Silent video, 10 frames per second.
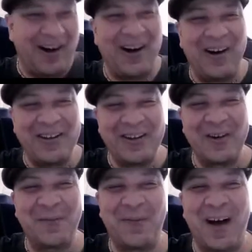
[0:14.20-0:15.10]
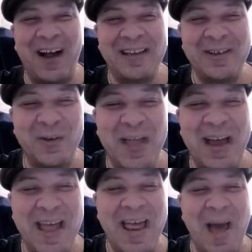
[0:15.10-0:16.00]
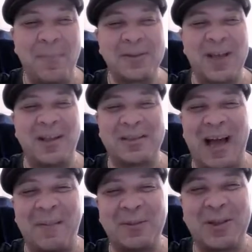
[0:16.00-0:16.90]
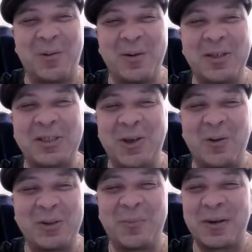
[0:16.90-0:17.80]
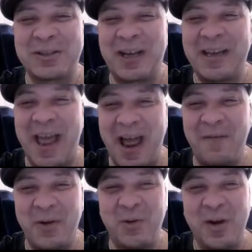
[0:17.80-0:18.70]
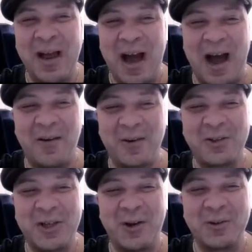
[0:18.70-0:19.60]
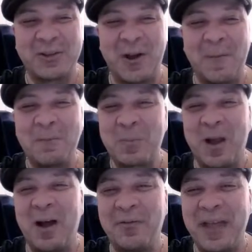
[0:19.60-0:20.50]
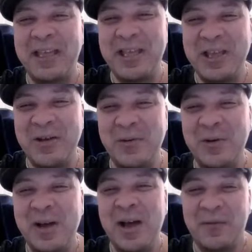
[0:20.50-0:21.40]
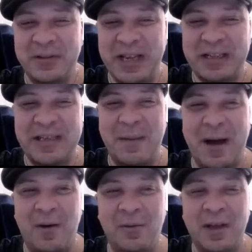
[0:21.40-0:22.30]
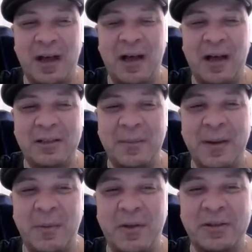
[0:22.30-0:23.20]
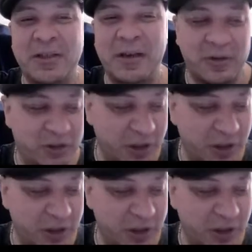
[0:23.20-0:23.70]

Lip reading: Oh, you're fine. That happens all the time. So we're just so super excited to have you on our show. So thank you for taking time out to be with us on our